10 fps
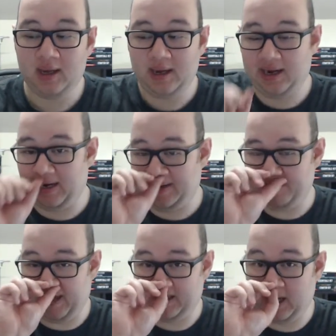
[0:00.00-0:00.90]
I'm
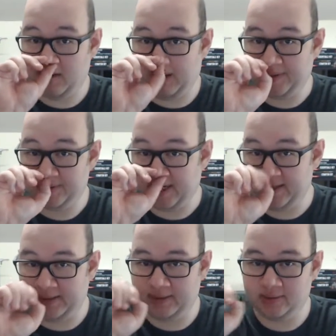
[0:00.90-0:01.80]

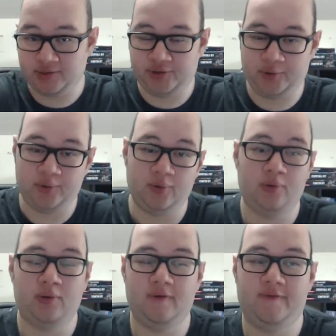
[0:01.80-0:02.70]
excited
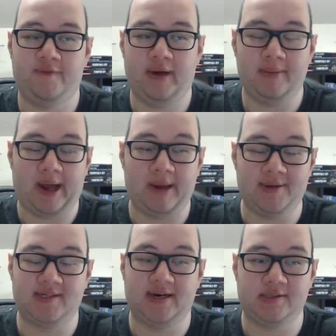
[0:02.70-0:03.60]
to
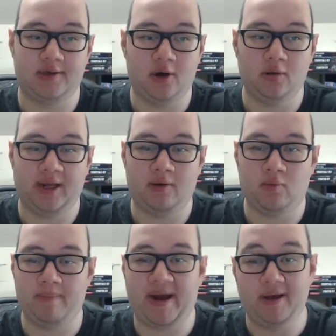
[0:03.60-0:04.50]
know like
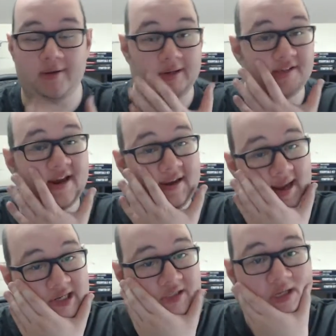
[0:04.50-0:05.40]
what path they're going to take
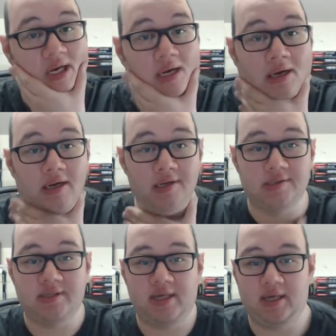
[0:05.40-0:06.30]
next,
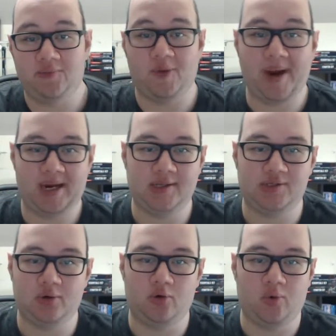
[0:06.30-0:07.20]
because the remaining
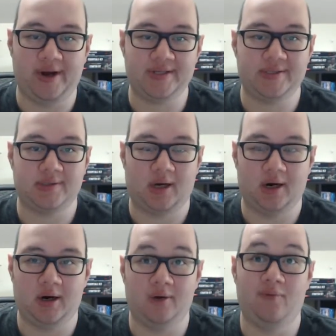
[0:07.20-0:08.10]
2 quests
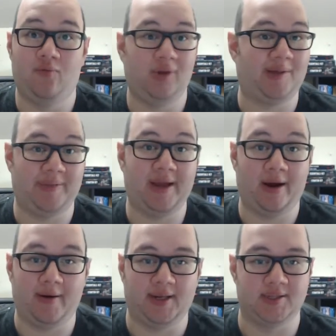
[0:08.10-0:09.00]
are really big
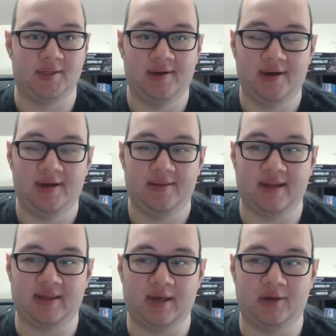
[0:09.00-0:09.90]
areas
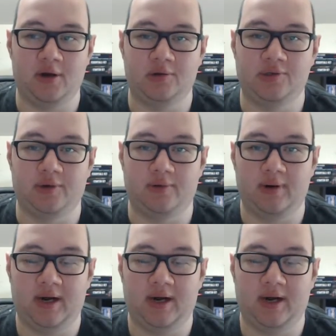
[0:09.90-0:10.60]
that they can go to.